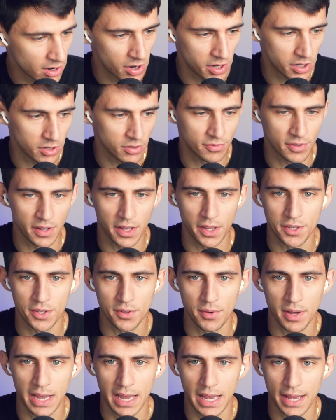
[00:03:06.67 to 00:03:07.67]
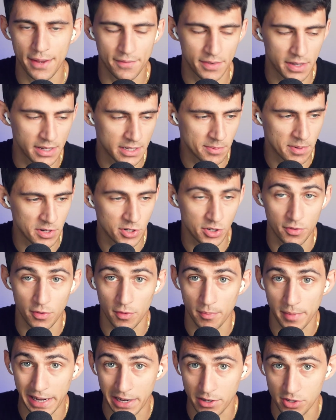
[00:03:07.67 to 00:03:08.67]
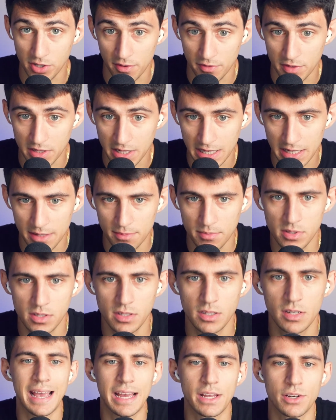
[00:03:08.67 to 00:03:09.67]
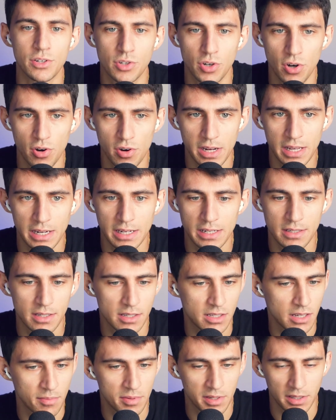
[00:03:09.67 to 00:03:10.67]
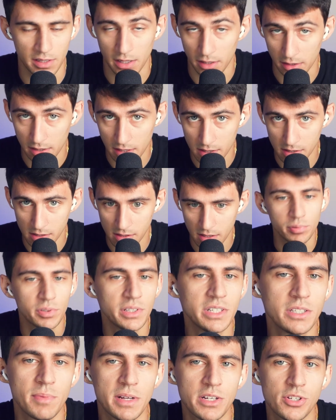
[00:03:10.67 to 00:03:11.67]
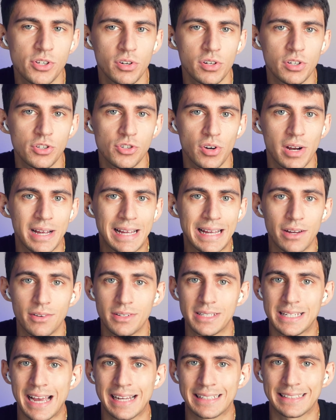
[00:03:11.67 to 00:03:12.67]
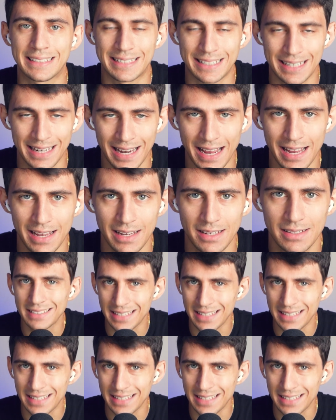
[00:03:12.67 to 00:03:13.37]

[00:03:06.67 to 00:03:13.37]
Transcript: audio file you have, especially from Microsoft Teams, and turning it into something like this, please make sure to try out Tactiq today.